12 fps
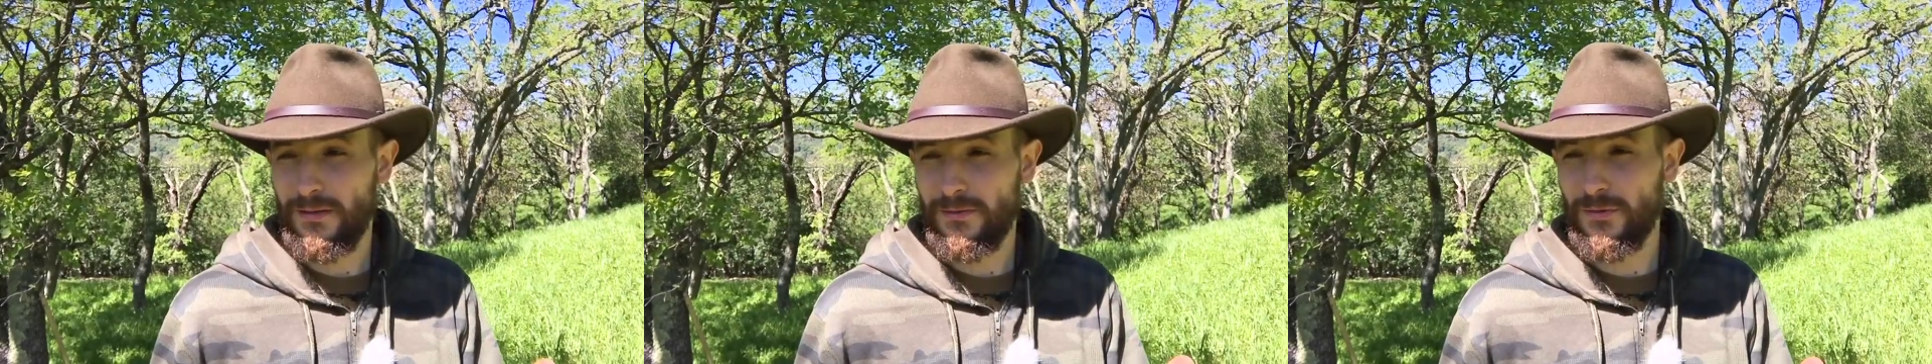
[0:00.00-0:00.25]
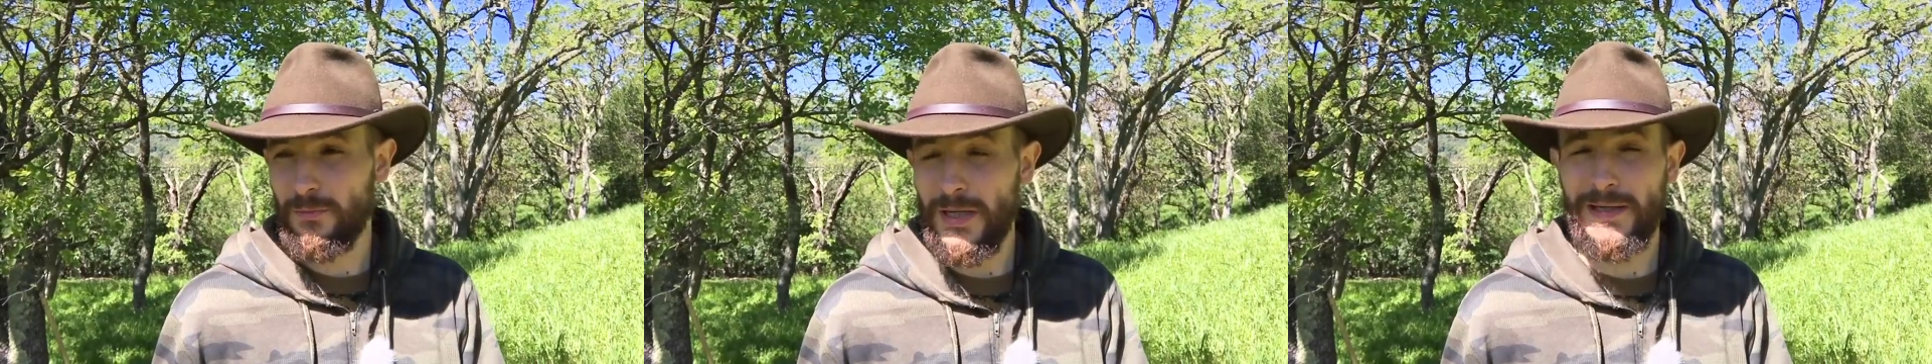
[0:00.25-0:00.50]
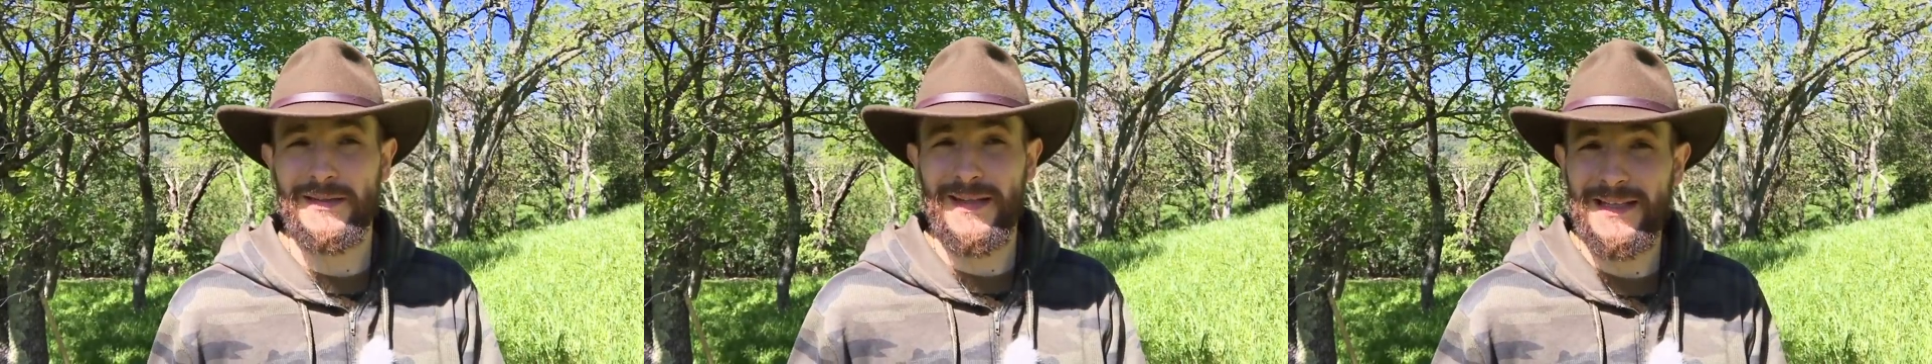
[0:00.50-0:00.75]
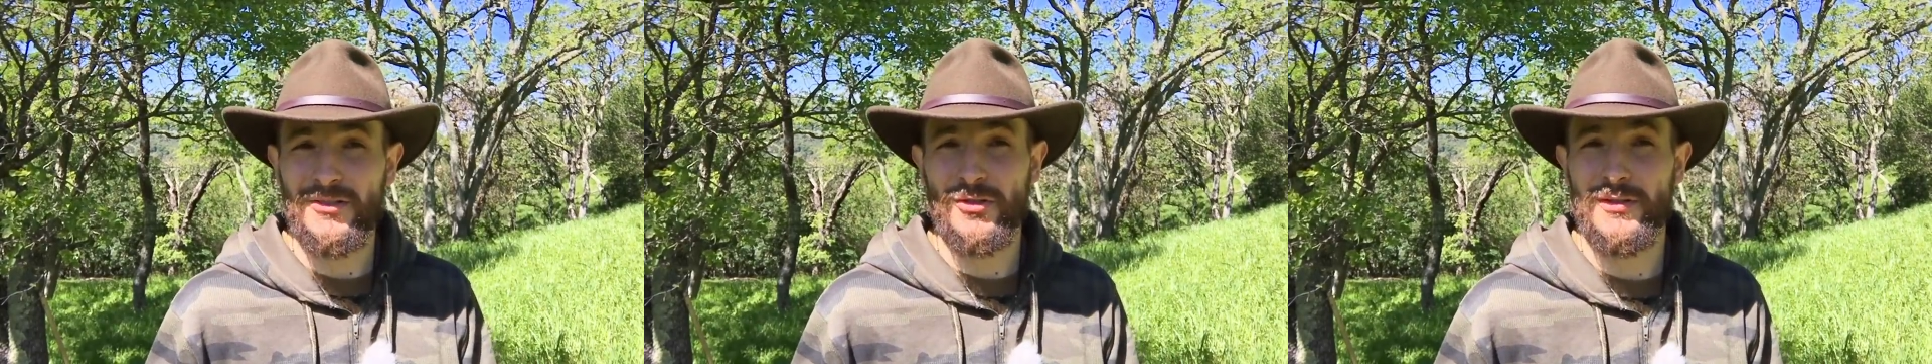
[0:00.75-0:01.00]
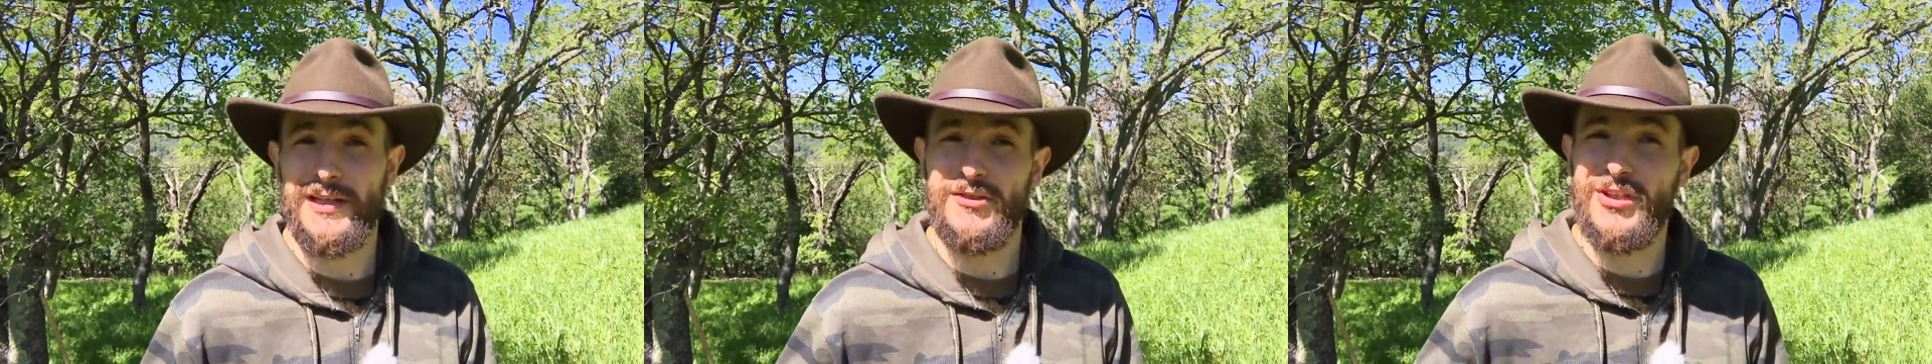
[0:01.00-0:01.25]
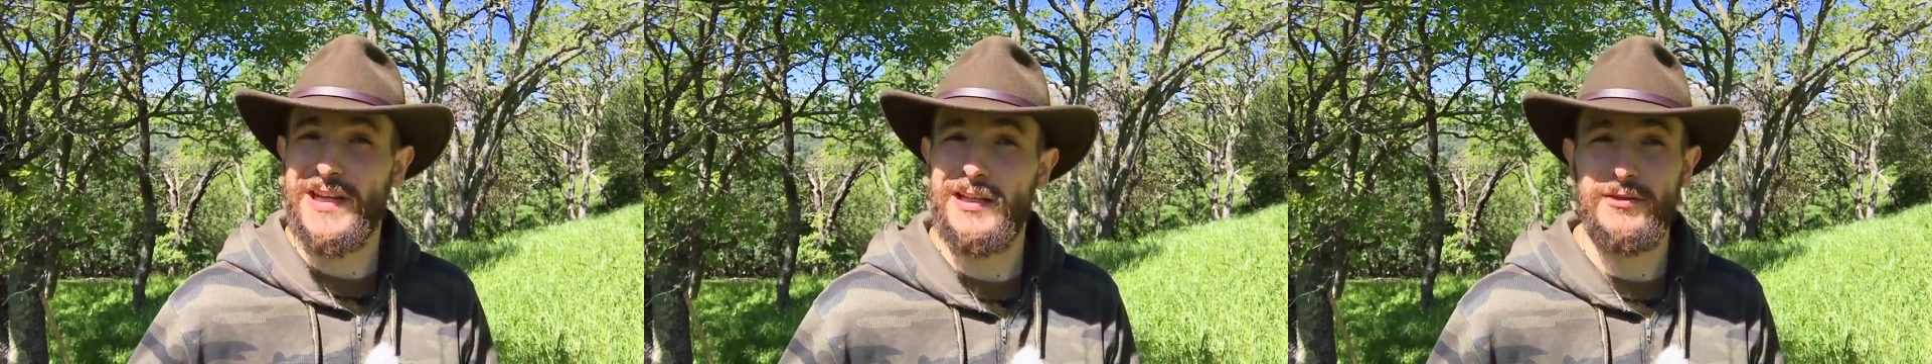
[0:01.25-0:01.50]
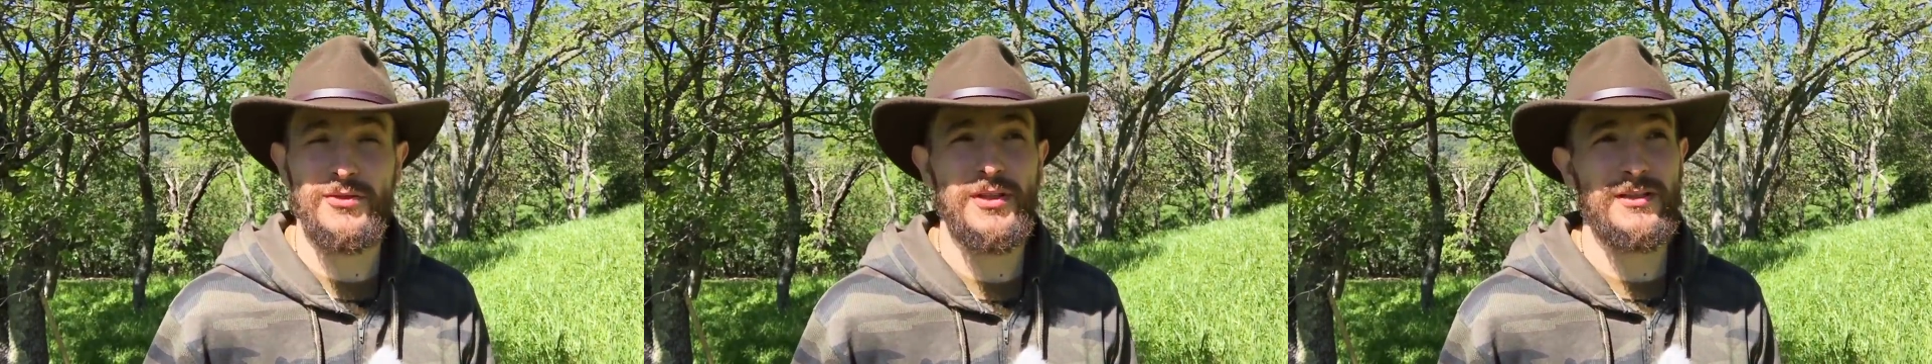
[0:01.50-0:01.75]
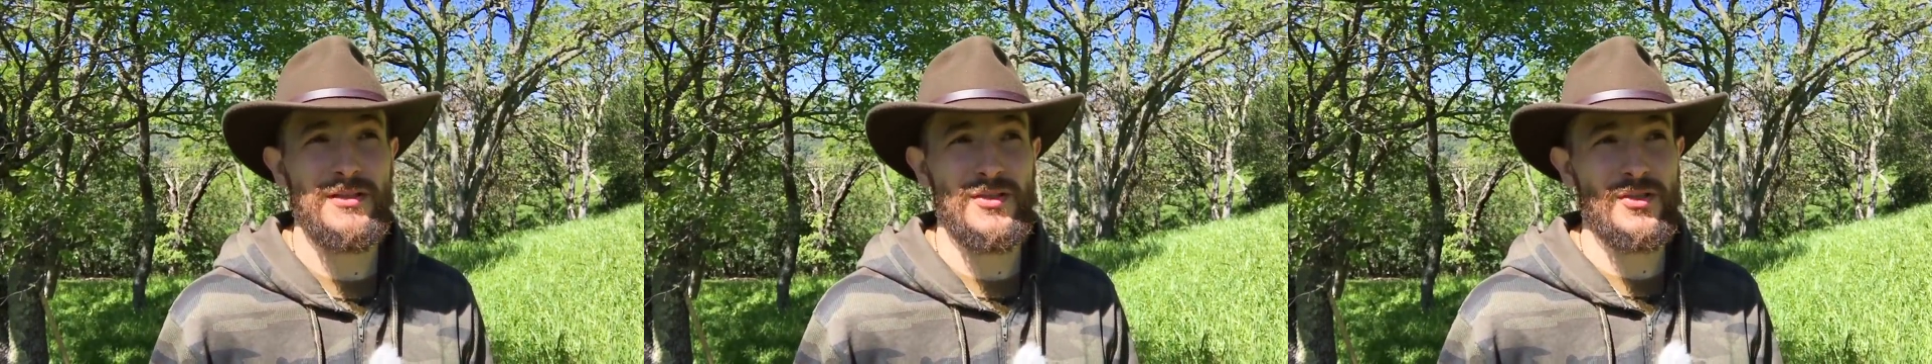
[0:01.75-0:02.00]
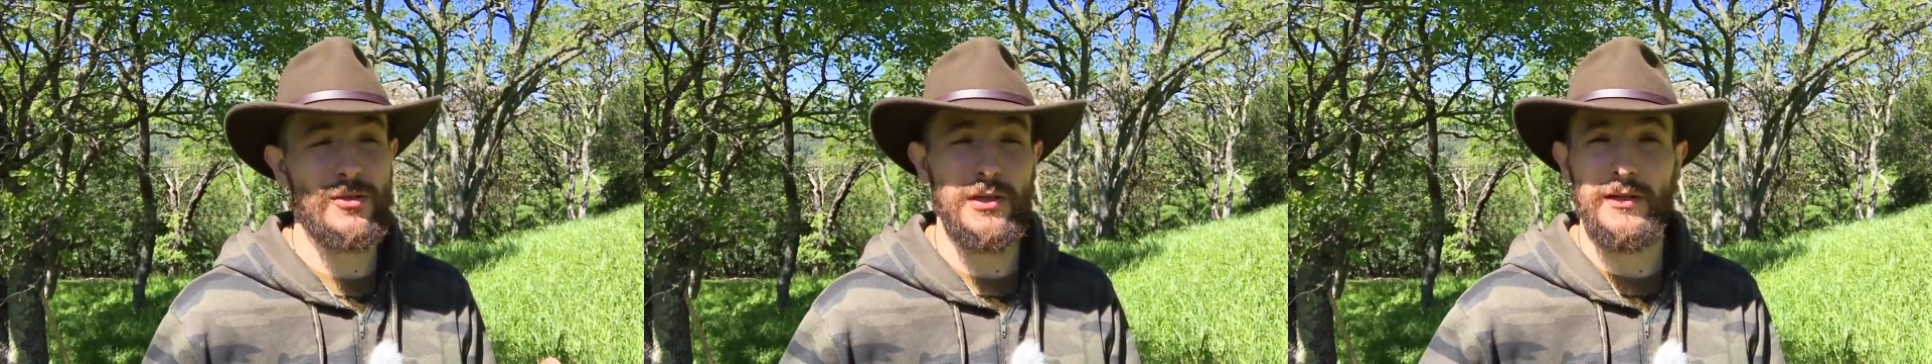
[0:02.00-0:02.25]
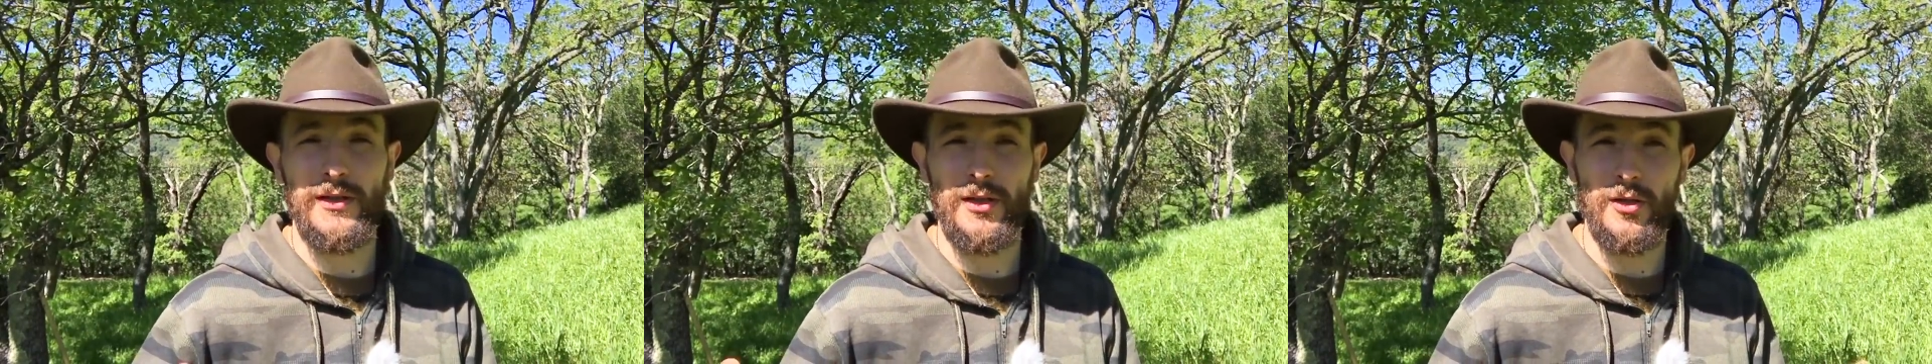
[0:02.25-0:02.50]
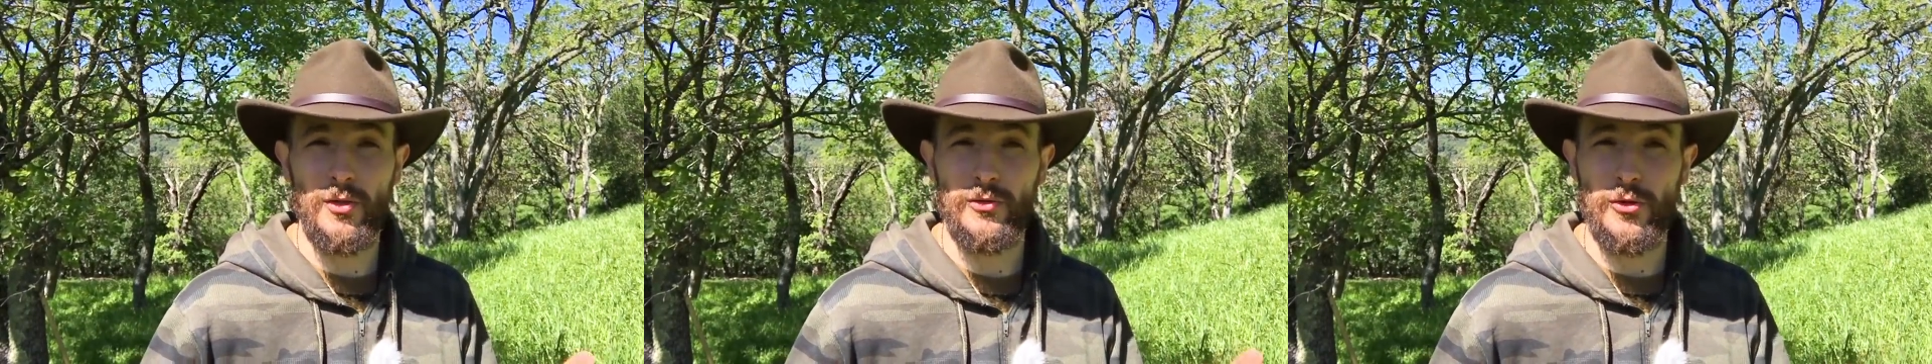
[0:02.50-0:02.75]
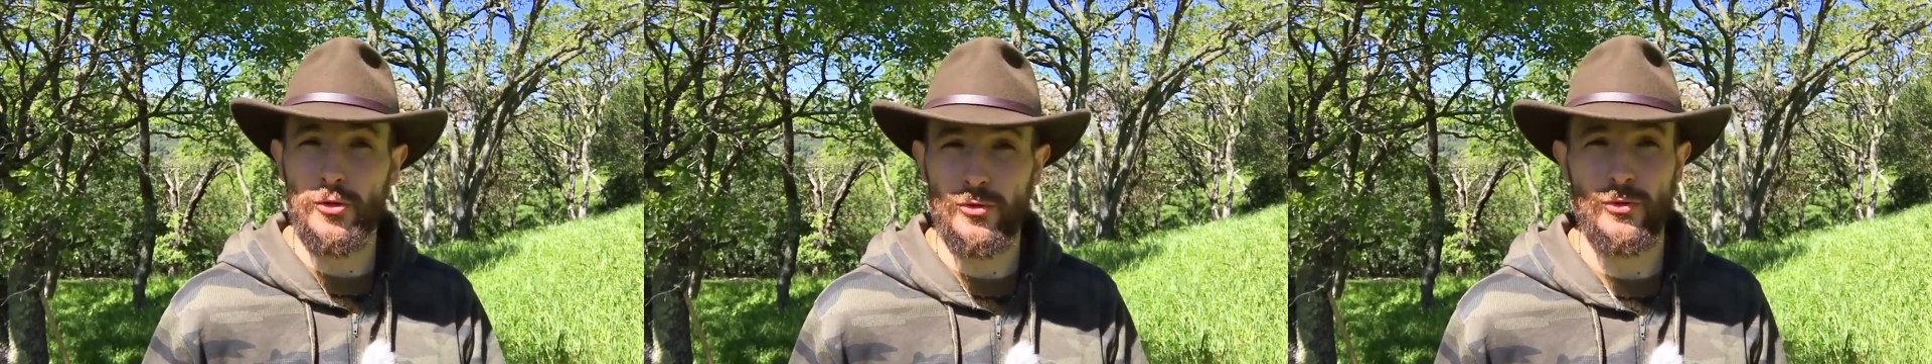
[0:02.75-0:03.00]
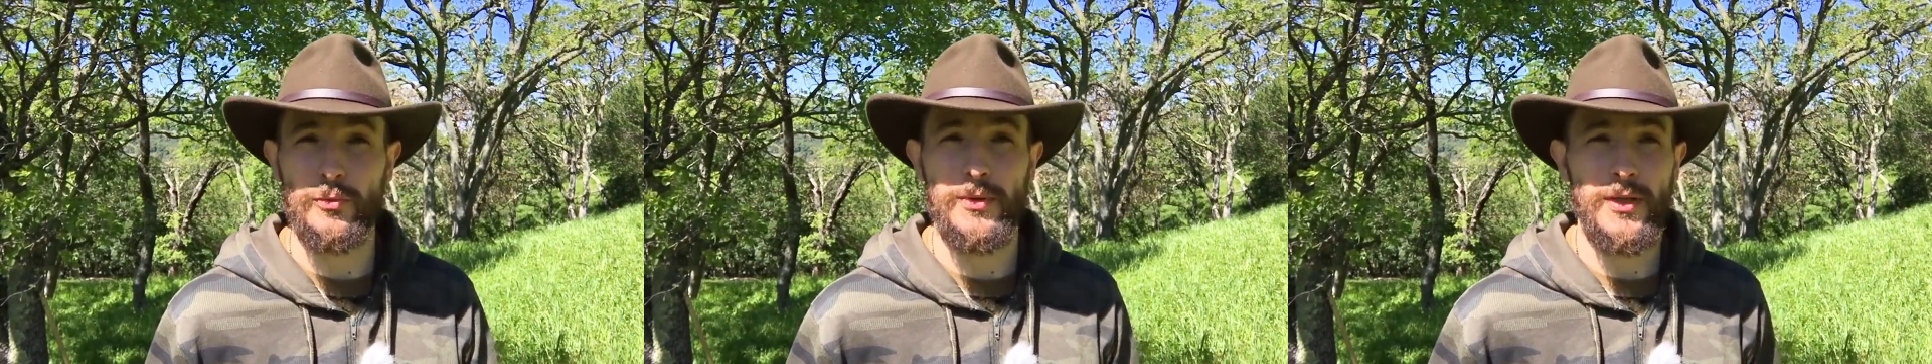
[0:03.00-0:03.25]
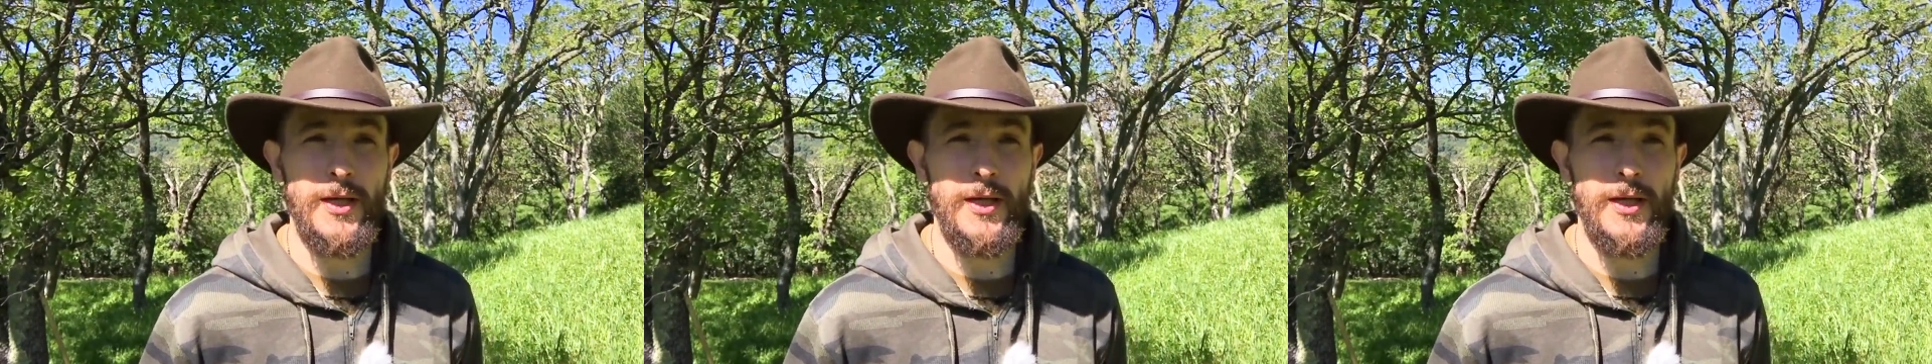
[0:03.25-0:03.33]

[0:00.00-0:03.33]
to my attention a challenge that is circling on YouTube,